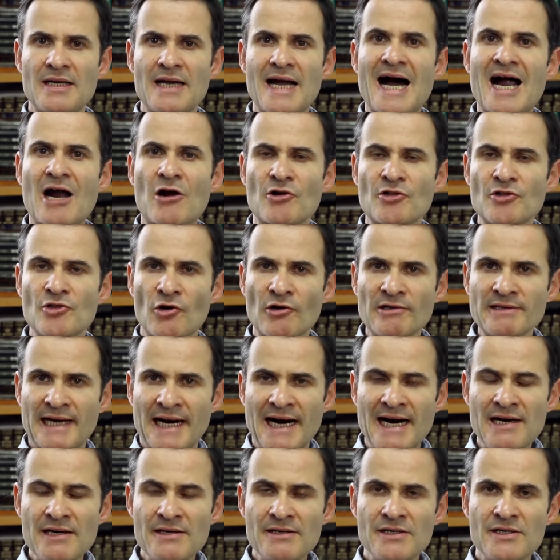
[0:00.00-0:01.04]

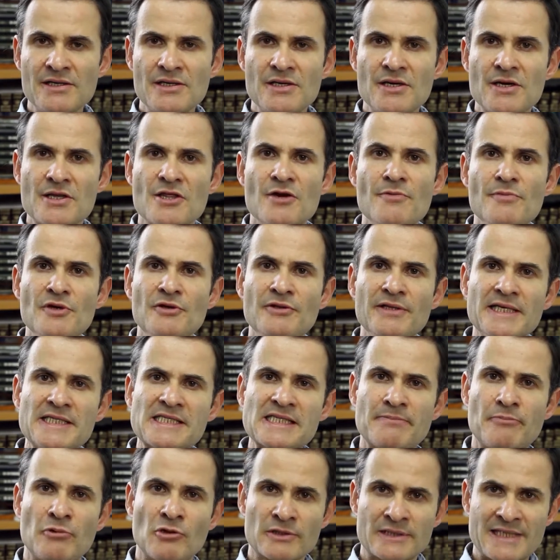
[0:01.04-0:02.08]
Arnona, the
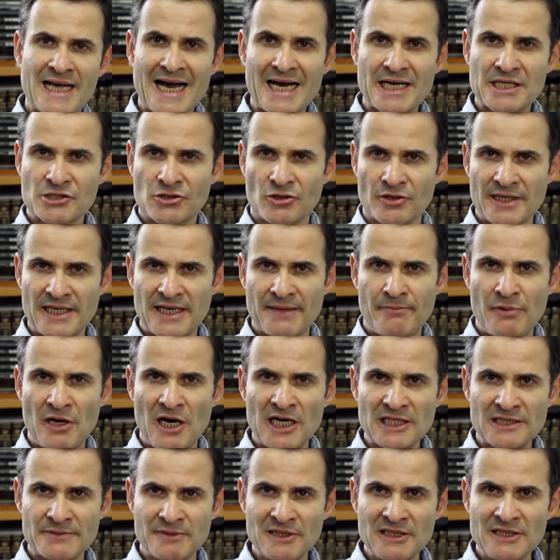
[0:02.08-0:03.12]
municipal tax on the
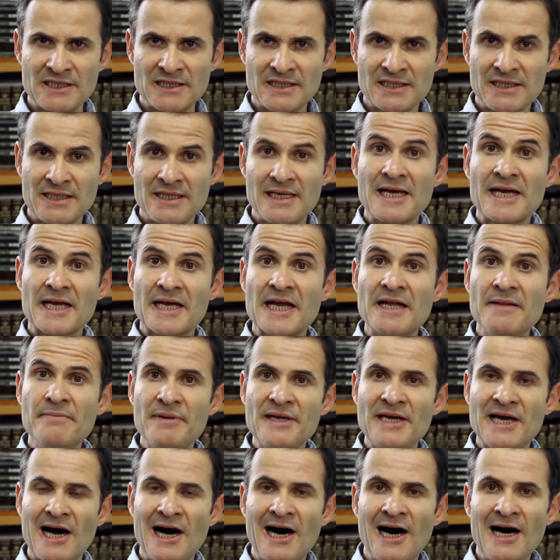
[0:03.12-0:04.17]
apartment, can
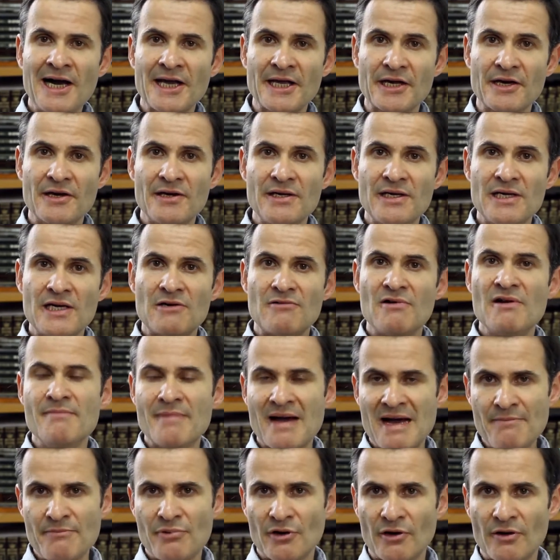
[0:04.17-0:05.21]
be high.
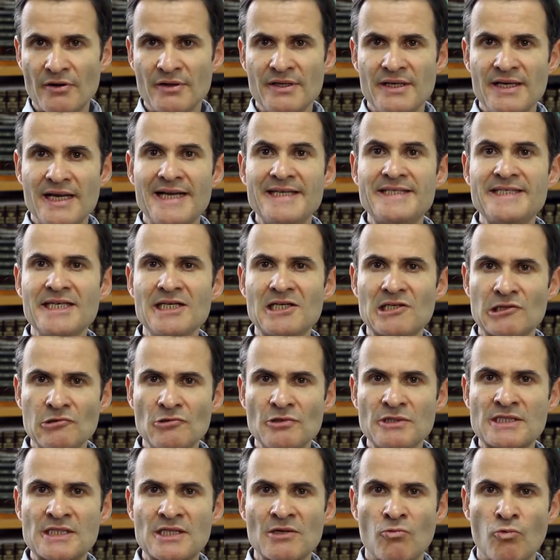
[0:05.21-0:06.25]
Remember, it
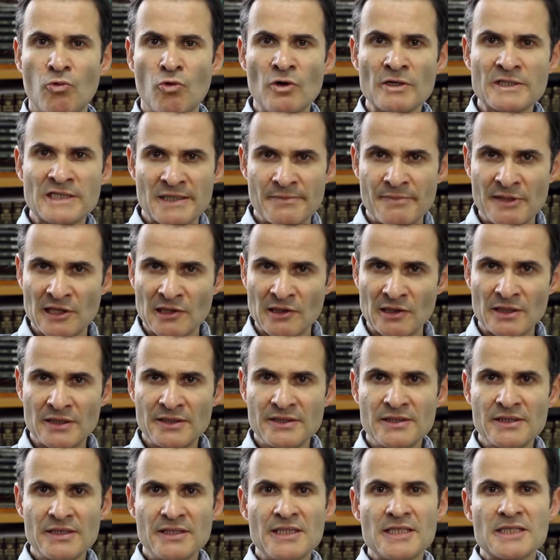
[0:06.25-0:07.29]
includes the water bill,
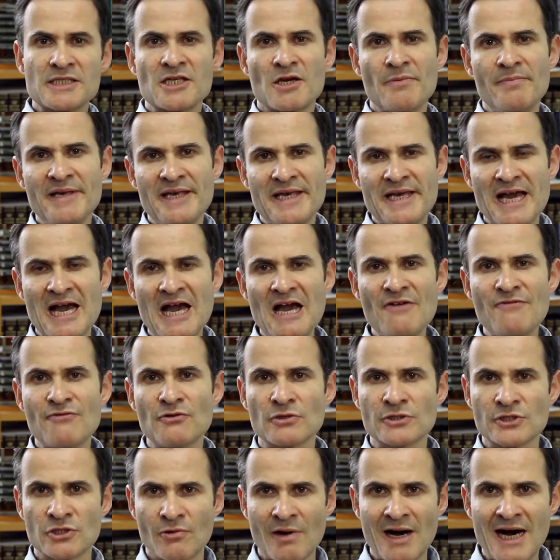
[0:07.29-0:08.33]
so be
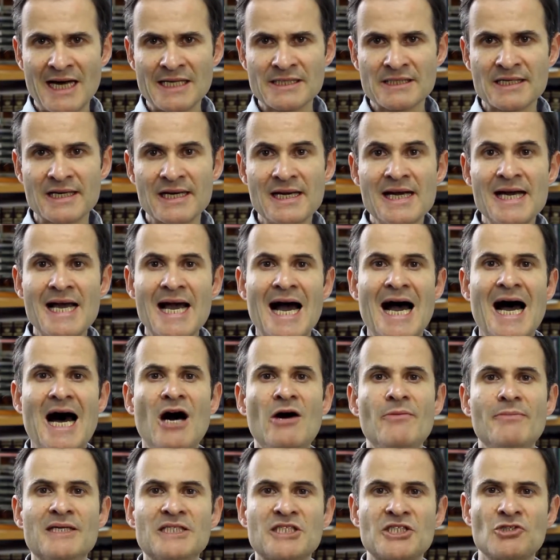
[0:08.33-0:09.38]
careful to ask
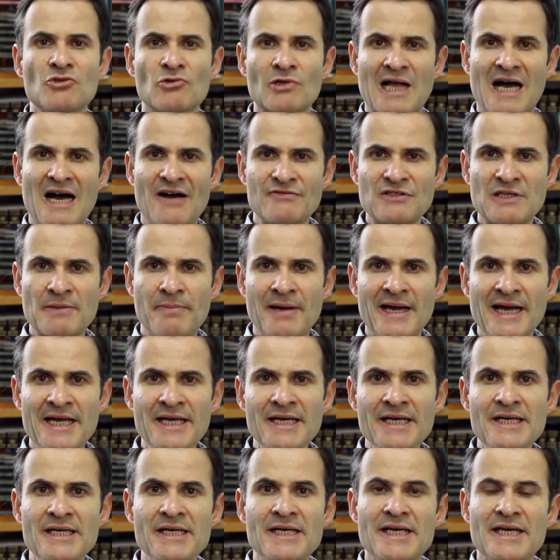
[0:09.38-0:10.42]
how much you'll have to
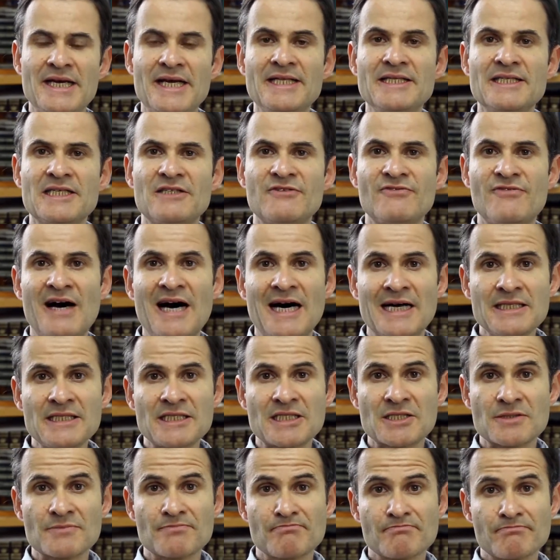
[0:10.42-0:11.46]
pay in
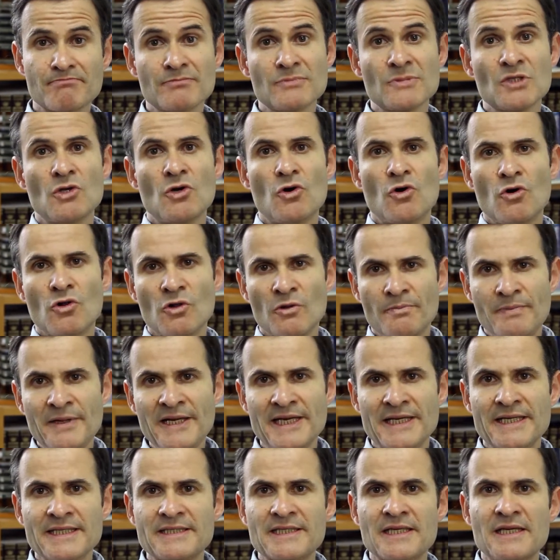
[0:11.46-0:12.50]
advance,
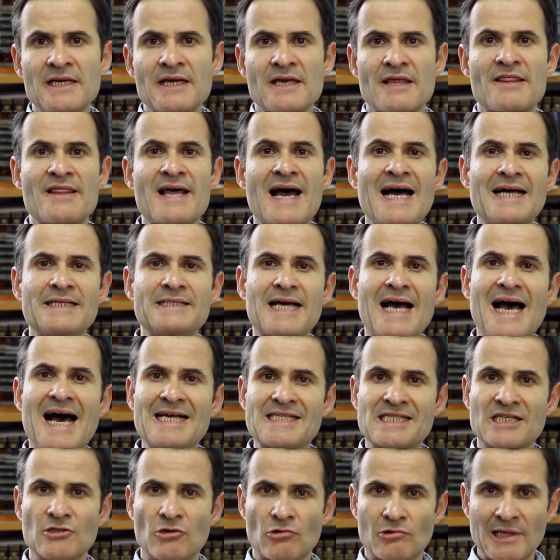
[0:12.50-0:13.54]
albeit that
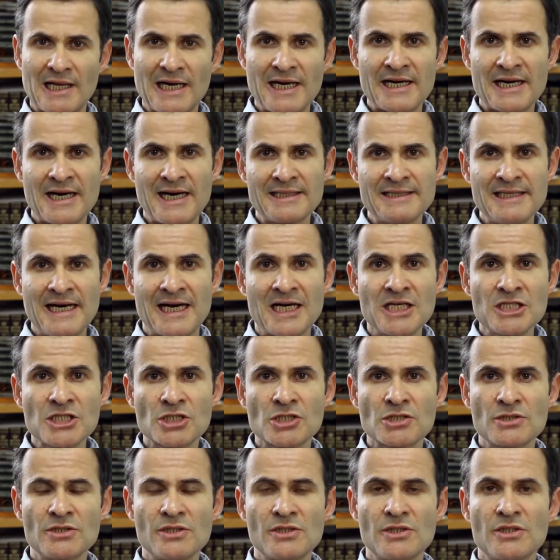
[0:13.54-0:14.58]
as an Oleh
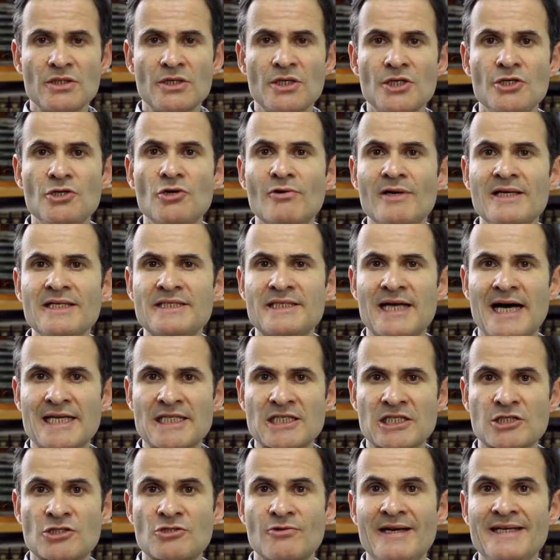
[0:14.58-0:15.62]
Chadash, you're
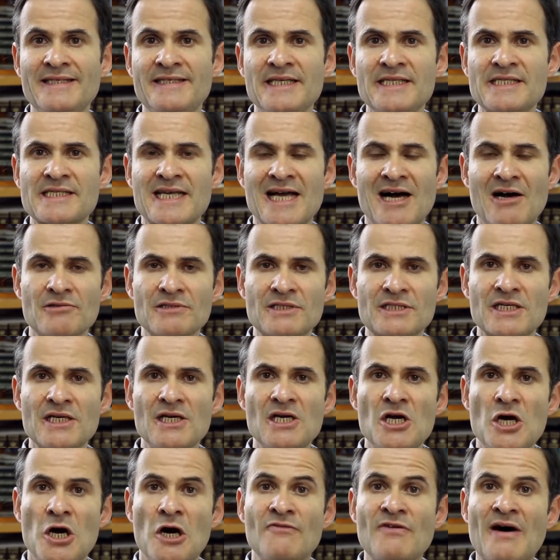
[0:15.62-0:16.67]
entitled to a discount
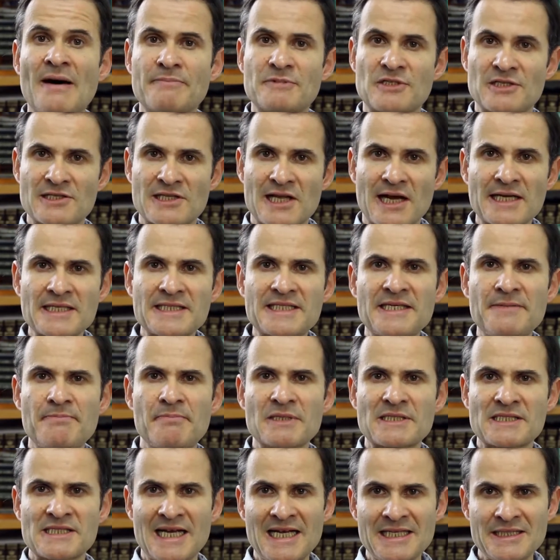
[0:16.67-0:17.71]
of up to
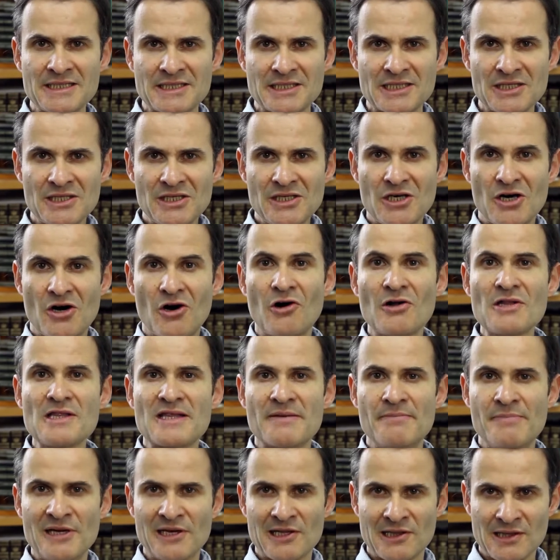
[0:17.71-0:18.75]
90% on
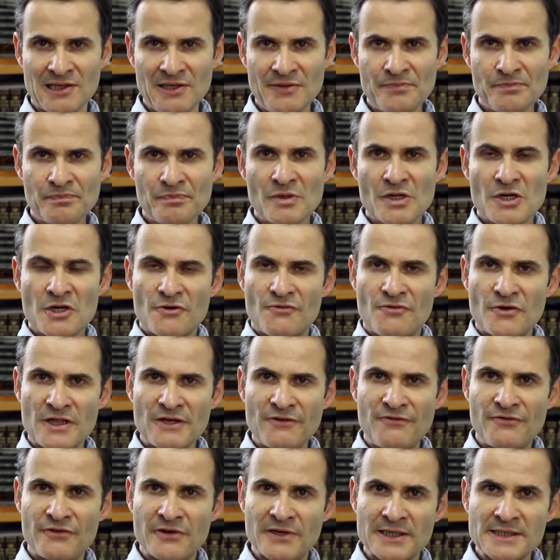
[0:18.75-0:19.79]
the bill for
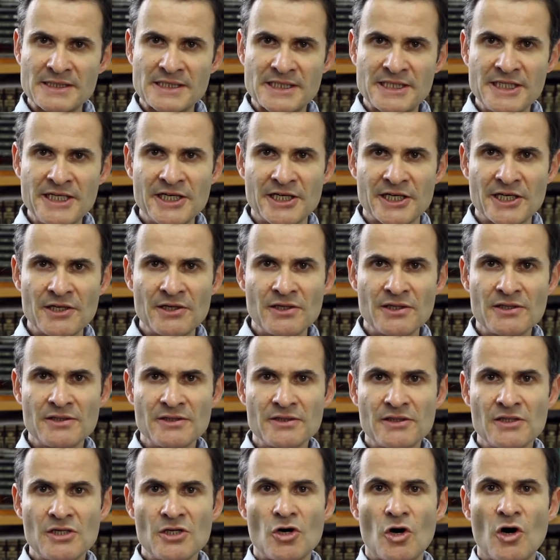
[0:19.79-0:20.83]
the first year
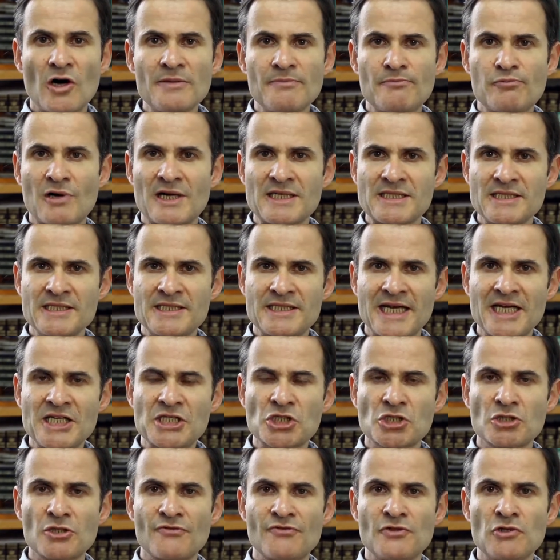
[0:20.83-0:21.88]
on
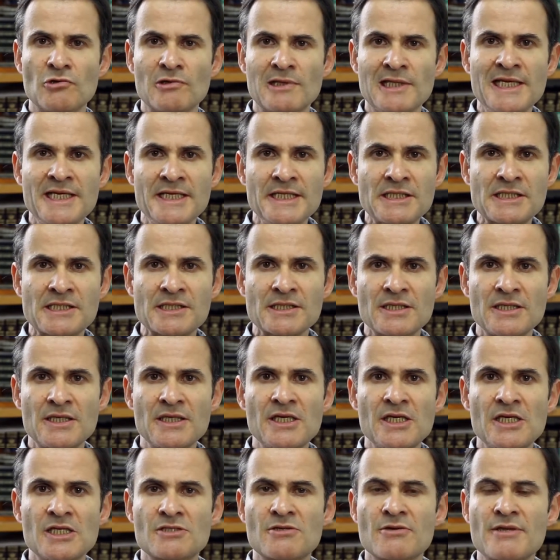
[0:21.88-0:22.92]
presentation of your lease
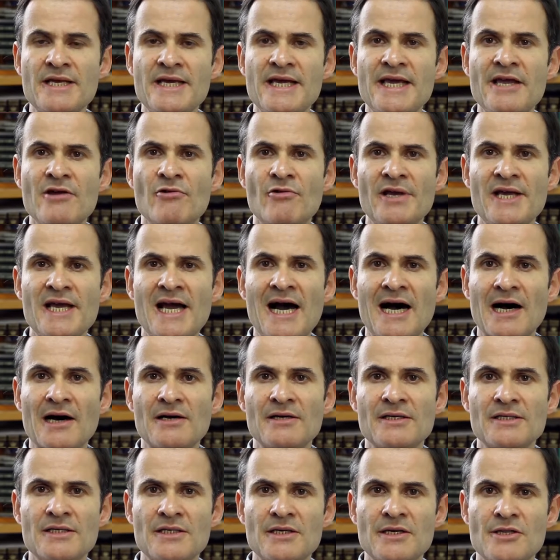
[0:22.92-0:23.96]
to the Iriyah,
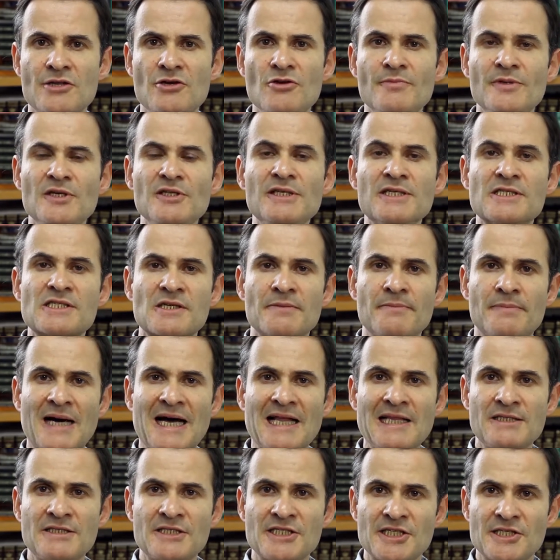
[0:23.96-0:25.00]
the
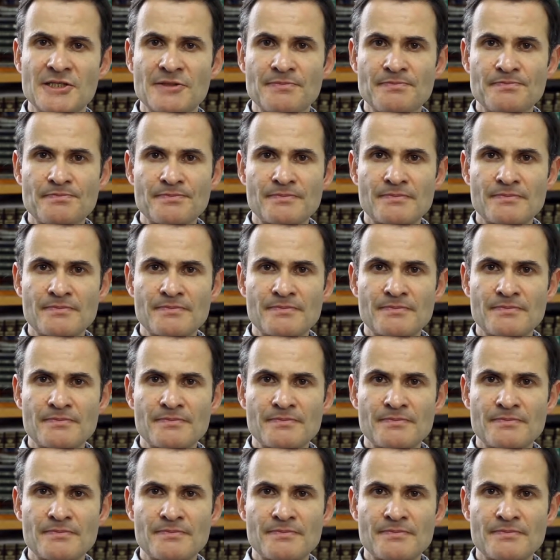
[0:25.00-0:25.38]
municipality.